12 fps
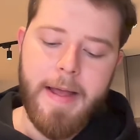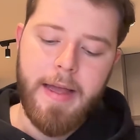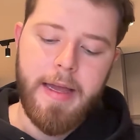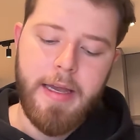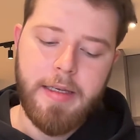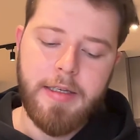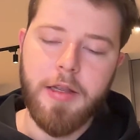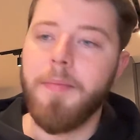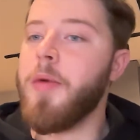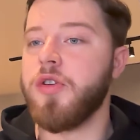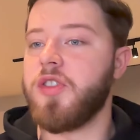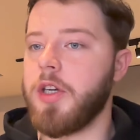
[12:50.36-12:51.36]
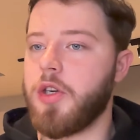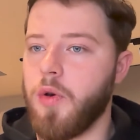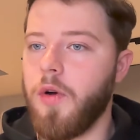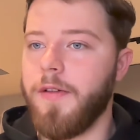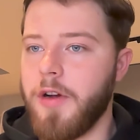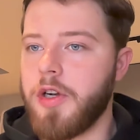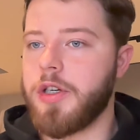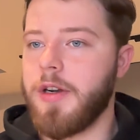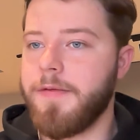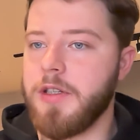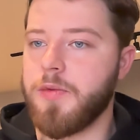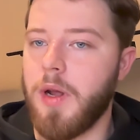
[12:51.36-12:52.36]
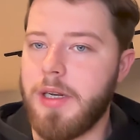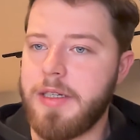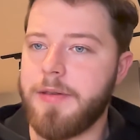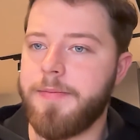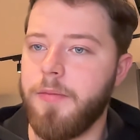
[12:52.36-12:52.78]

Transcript: it's the most secure version of this wallet.